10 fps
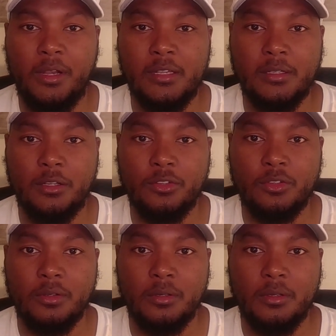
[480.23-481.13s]
this culture.
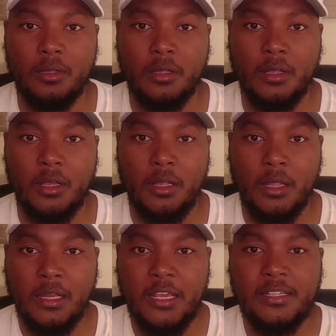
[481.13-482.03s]

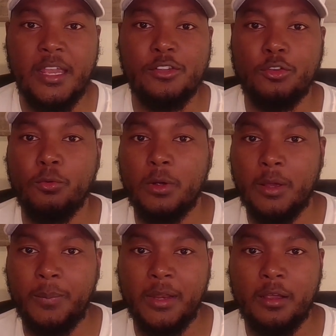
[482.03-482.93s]
These kids are growing
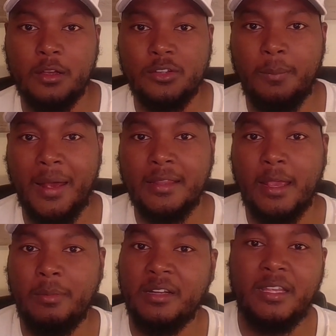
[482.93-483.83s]
up in their culture, and by the
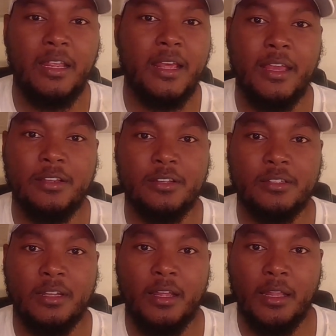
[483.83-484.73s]
time they're
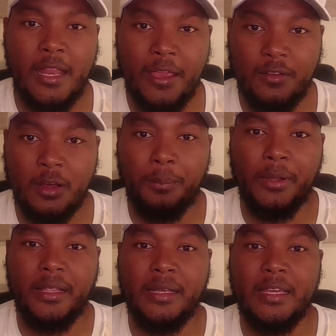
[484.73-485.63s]
teenagers, they
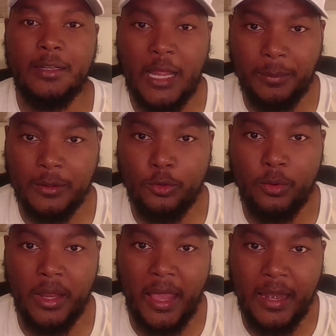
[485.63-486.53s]
completely adapted
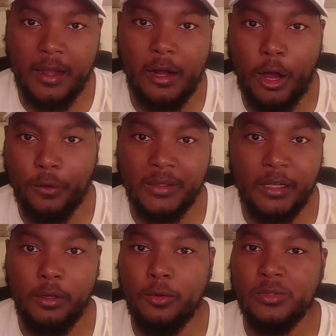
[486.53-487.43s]
to it, and they're often
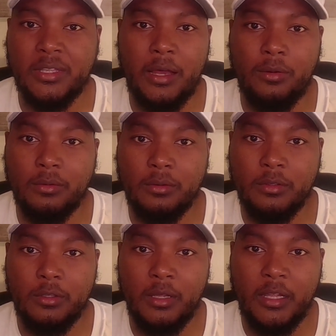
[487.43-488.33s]
closed out
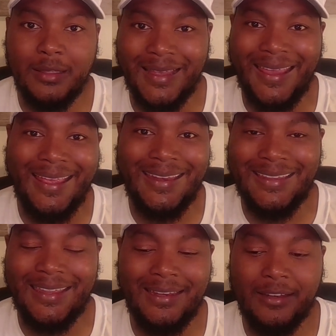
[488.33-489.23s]
to
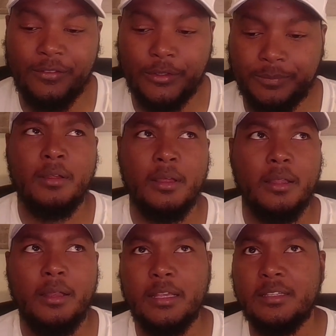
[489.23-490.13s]
anything different.
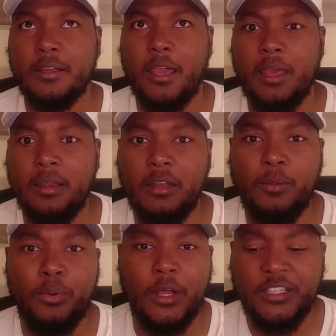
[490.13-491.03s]
Let's look at
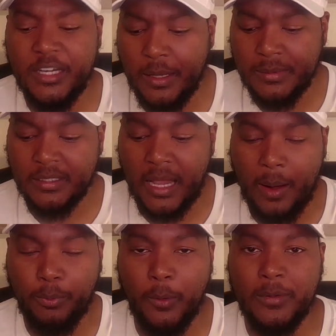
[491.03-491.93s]
LeBron James's I
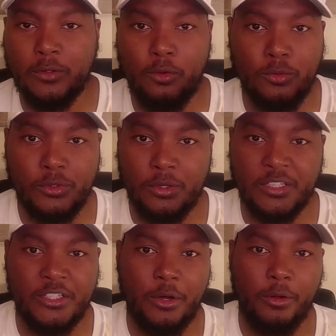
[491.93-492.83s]
Promise School. So it's
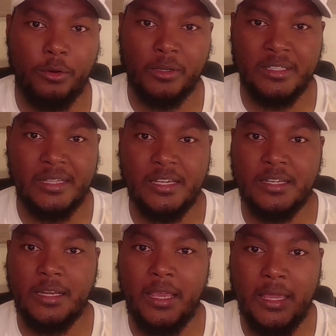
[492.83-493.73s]
a charity
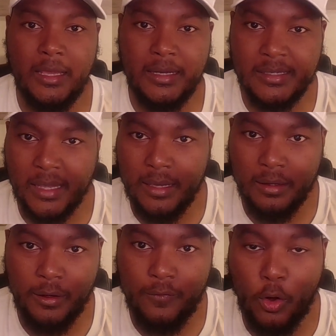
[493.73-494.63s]
organization. He in the state
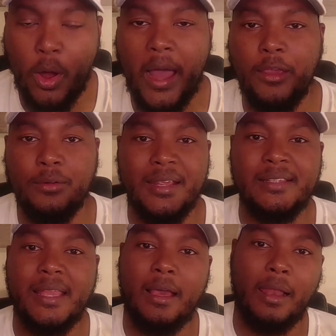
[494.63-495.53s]
of Ohio, they
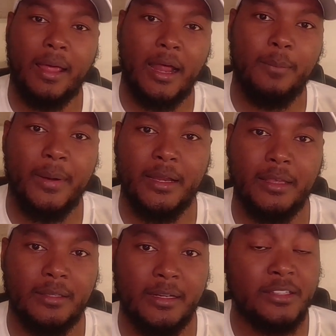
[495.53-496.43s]
sank a lot of money
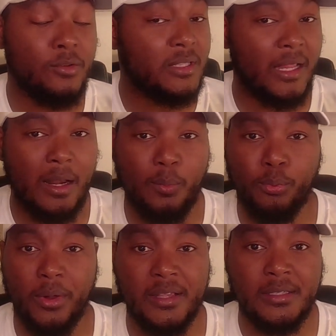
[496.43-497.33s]
into this. There was a lot of
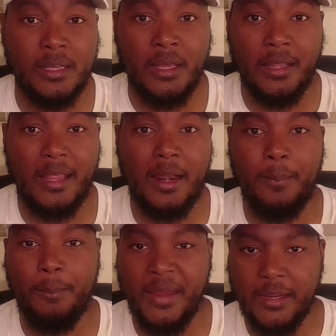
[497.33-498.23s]
press, a lot of
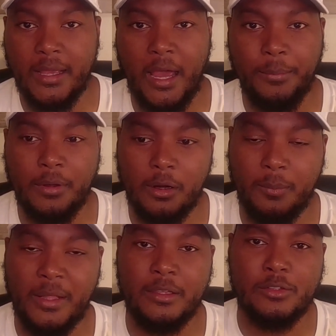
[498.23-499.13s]
media hype talking
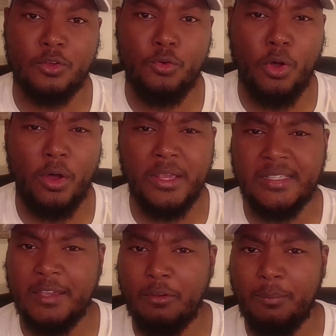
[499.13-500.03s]
about this school. Oh, he's
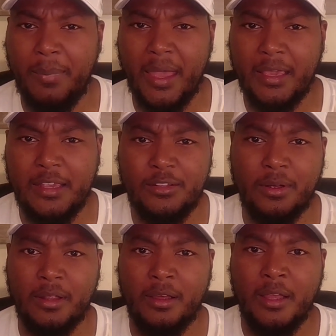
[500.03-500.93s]
giving back. He's
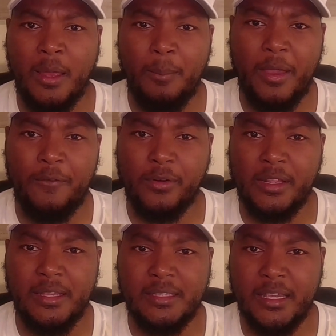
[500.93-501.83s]
going to pay for
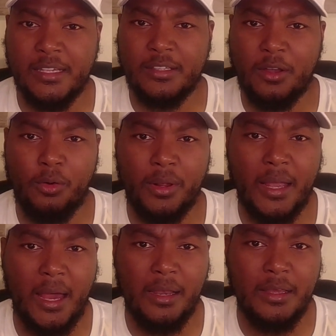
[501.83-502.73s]
these kids to go to
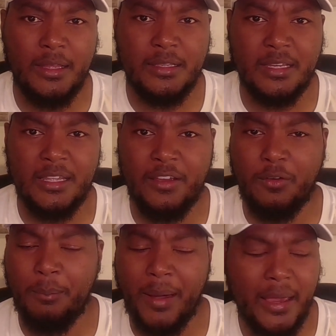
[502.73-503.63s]
college and give
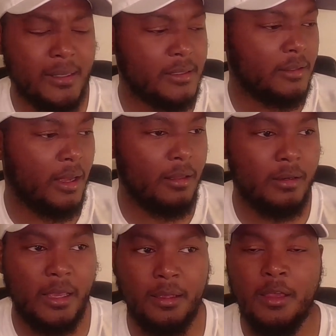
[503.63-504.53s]
them bikes and all of
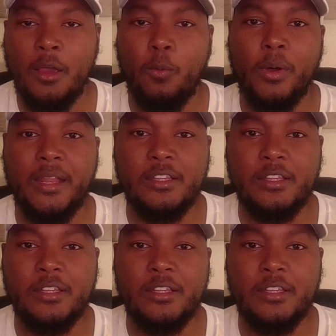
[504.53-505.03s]
that. Well, that